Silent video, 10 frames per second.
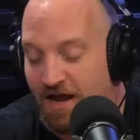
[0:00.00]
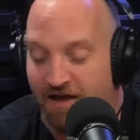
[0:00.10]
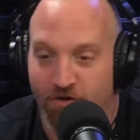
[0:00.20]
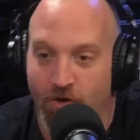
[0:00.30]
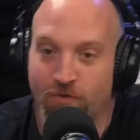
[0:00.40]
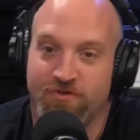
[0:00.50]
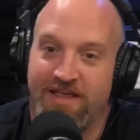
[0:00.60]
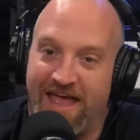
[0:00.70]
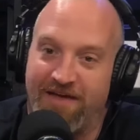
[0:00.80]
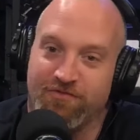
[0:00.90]
I've
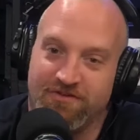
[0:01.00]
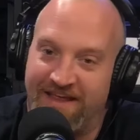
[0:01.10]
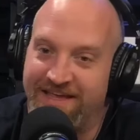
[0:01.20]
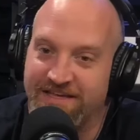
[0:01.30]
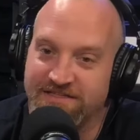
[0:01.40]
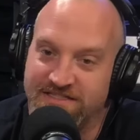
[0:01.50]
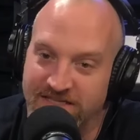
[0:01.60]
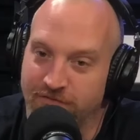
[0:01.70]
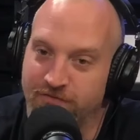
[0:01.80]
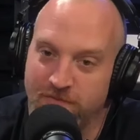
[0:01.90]
only ever taken
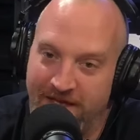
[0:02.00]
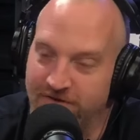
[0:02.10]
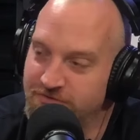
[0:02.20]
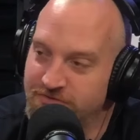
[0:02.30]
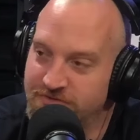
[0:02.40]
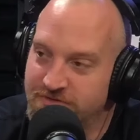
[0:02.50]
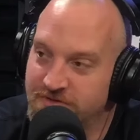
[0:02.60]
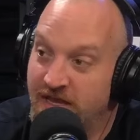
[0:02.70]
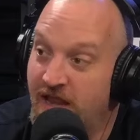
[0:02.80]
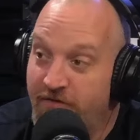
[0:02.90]
silver medals.
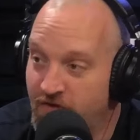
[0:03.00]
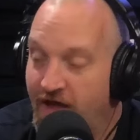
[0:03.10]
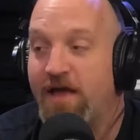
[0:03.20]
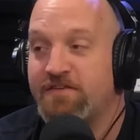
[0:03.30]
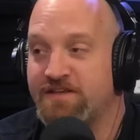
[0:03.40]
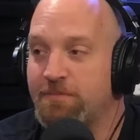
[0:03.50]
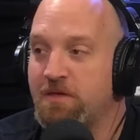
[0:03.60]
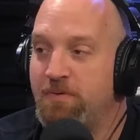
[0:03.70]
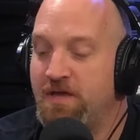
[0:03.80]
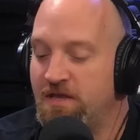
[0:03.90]
I stopped
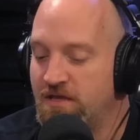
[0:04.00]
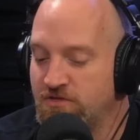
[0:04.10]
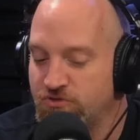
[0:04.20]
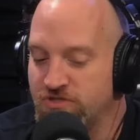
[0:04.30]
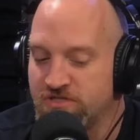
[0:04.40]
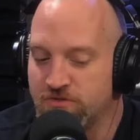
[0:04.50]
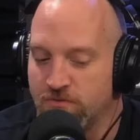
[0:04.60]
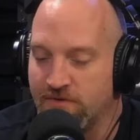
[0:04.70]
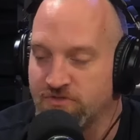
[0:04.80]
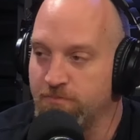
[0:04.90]
competing in jiu-jitsu
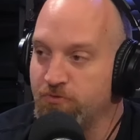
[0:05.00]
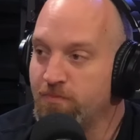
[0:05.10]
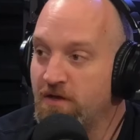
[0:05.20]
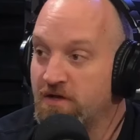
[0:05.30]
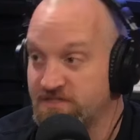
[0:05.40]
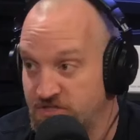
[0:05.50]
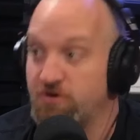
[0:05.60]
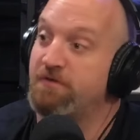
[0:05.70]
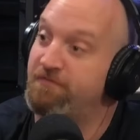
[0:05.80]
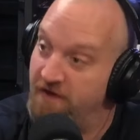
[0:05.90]
when I was a blue belt because I
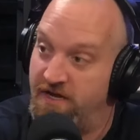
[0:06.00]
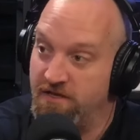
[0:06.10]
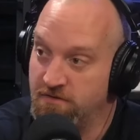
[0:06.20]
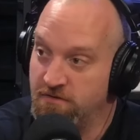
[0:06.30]
started fighting.